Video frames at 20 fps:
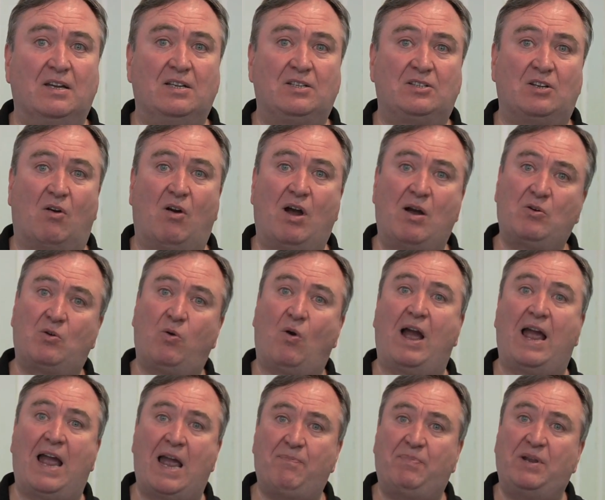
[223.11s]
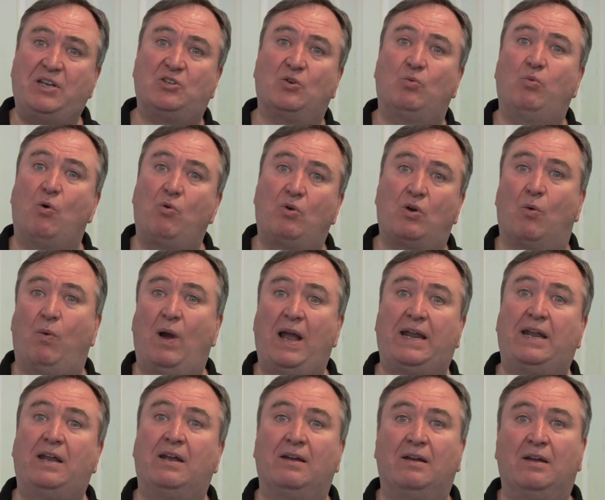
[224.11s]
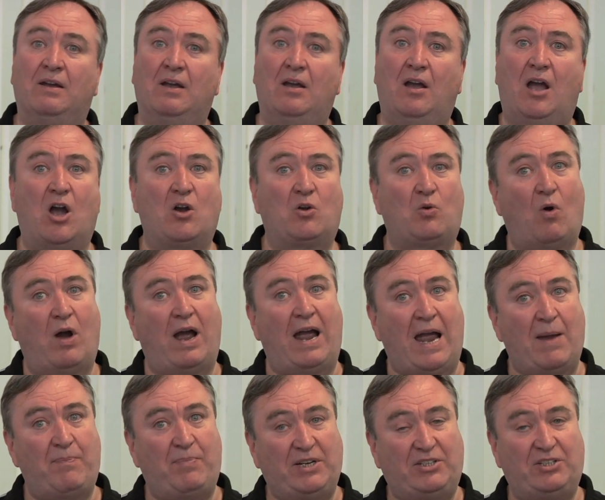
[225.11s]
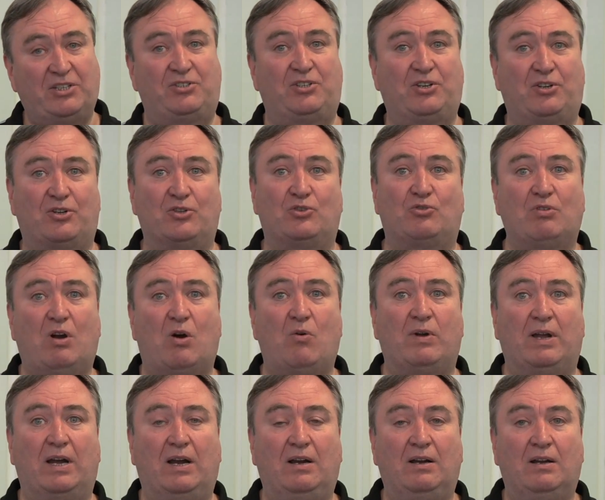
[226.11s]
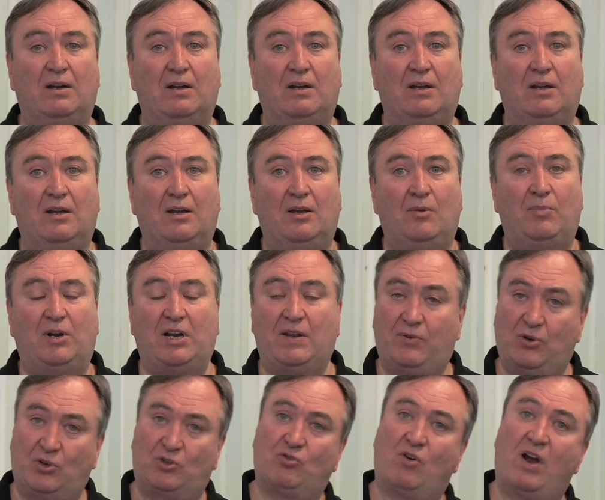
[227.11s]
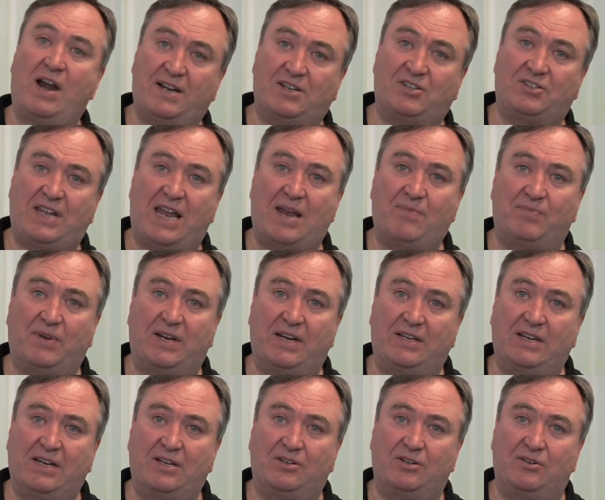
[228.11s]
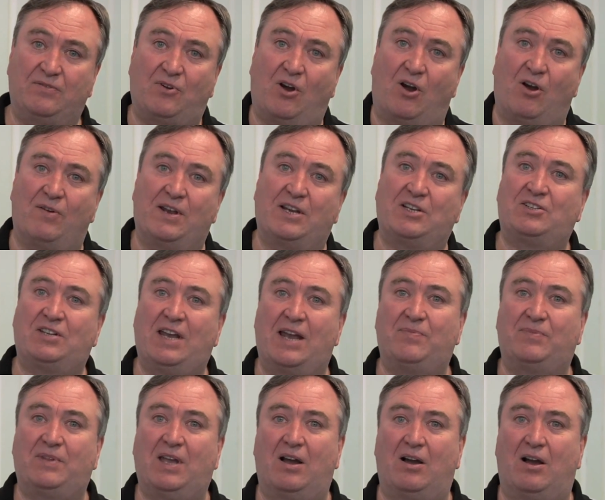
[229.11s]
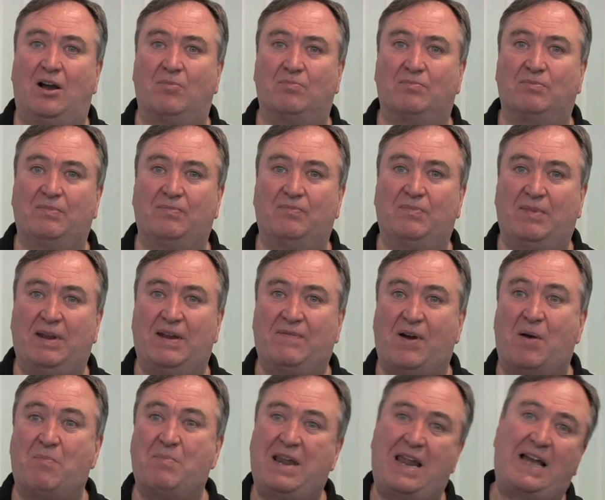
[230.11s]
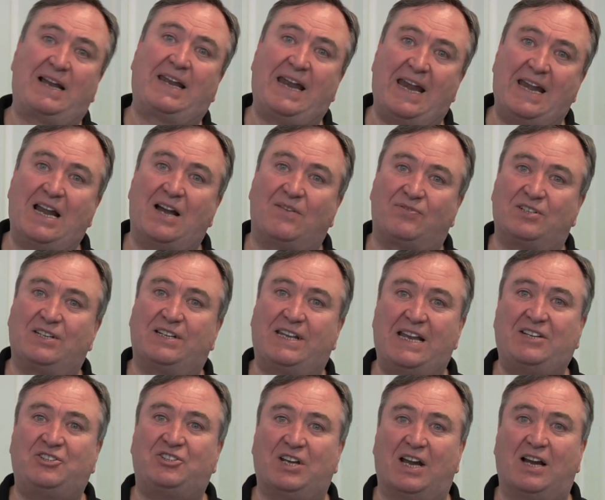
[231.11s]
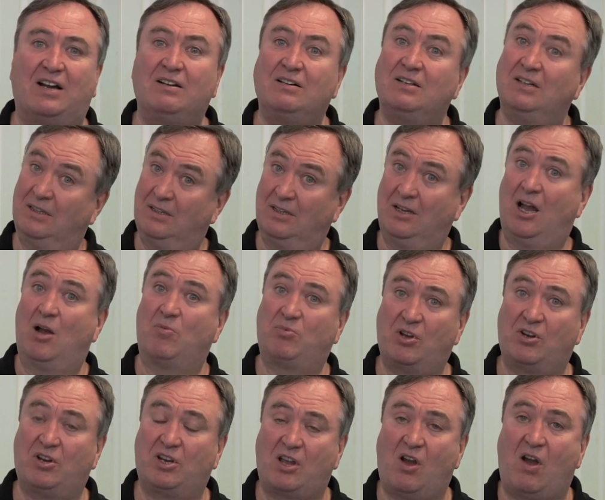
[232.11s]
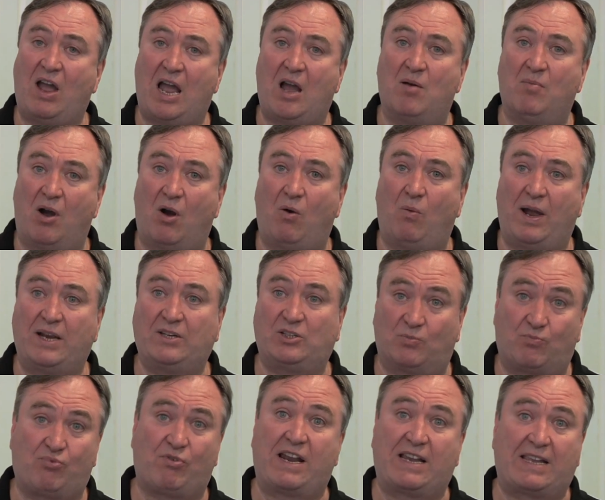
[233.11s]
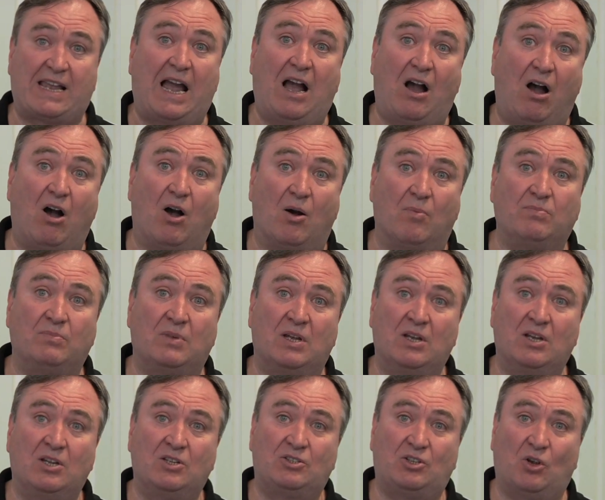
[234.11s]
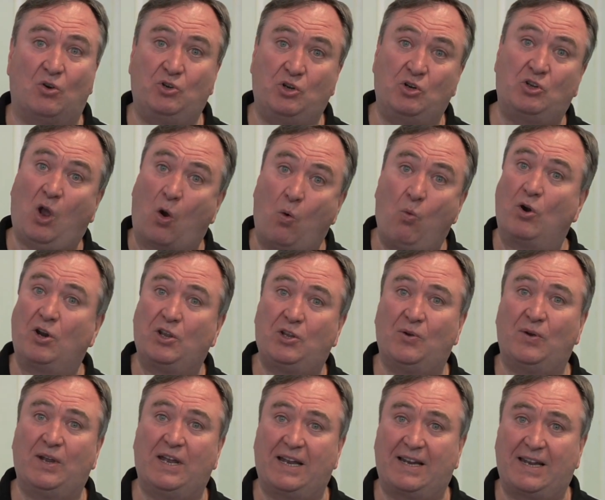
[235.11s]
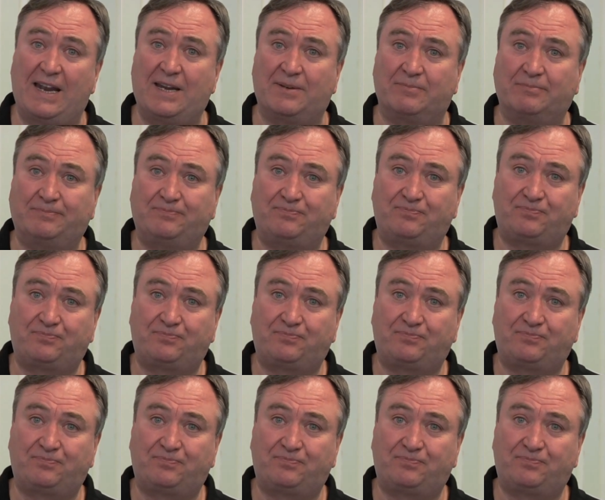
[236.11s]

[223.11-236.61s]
So I'm quite happy to walk away. I'm quite happy just to control you. But if you're trying to stab me, then you've got to accept that if I'm lucky enough to get you, I'm going to go out on my way to break that arm, so you don't want to do it again.